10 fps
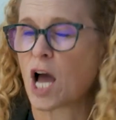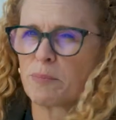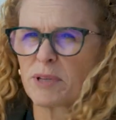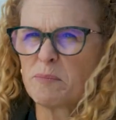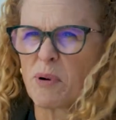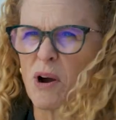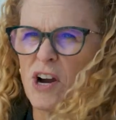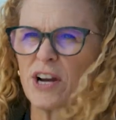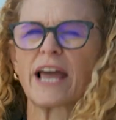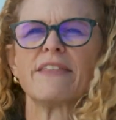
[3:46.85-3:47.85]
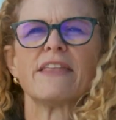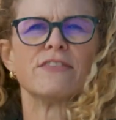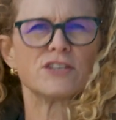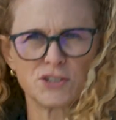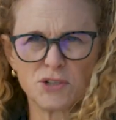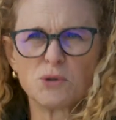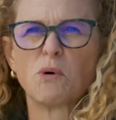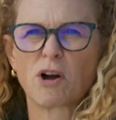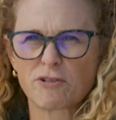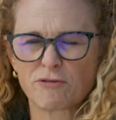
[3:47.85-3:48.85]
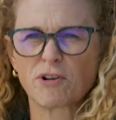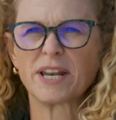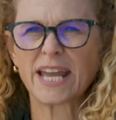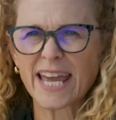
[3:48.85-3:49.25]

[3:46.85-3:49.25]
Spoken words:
upland park and then this new waterfront